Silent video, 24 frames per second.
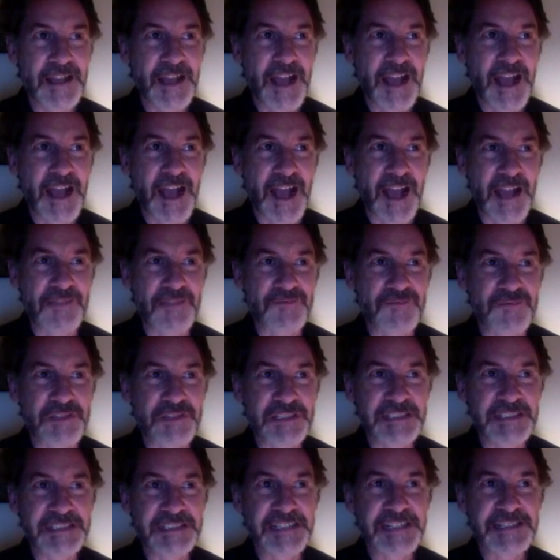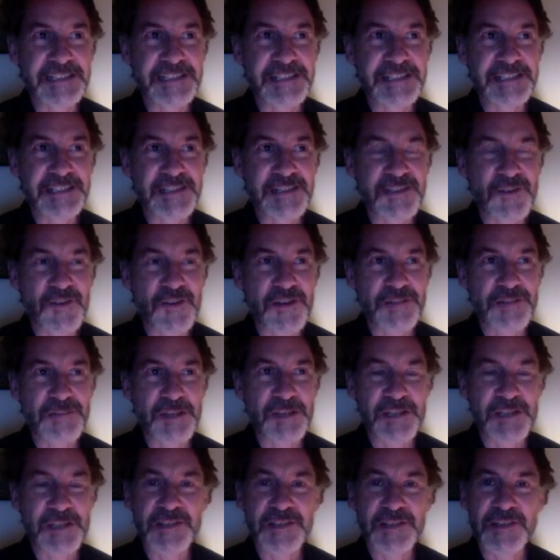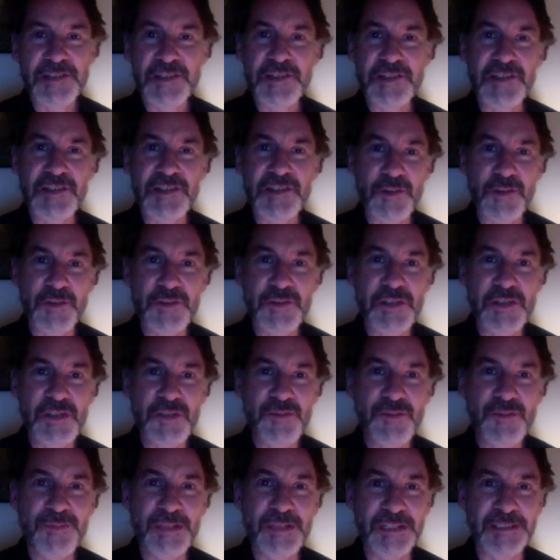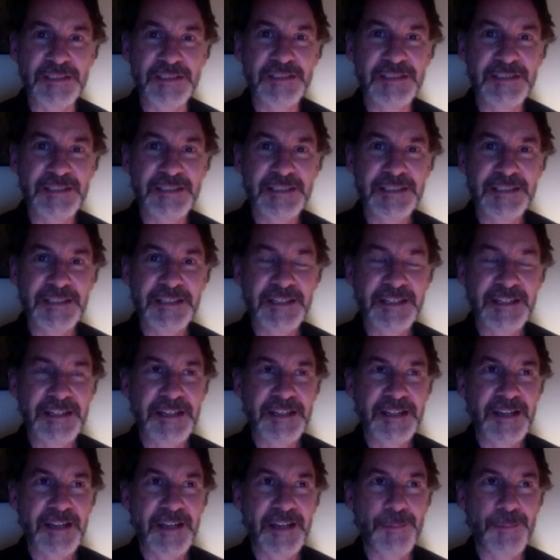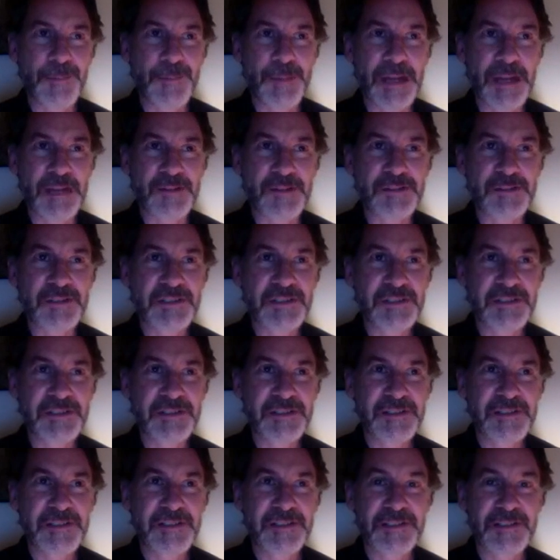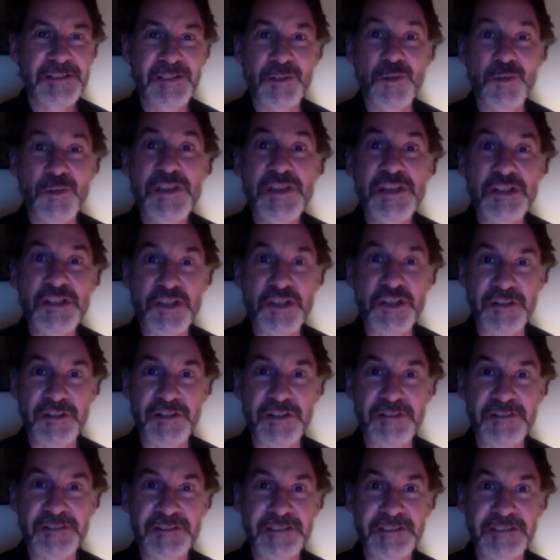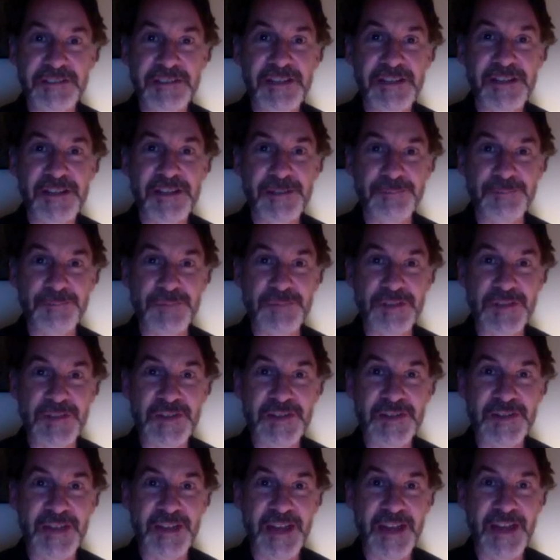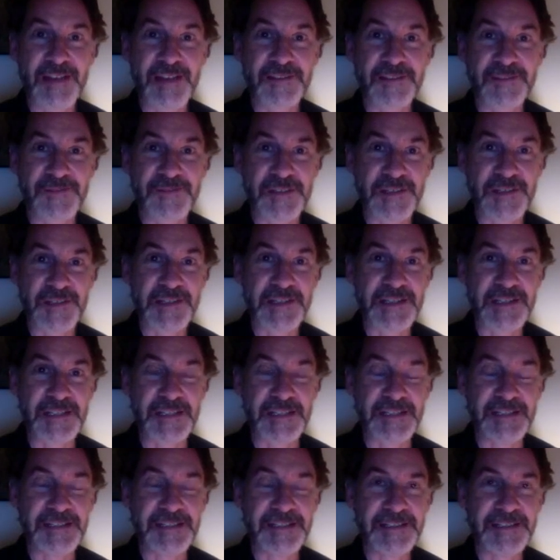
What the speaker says: I really like this story because it's so human about the creature that comes out of the sea.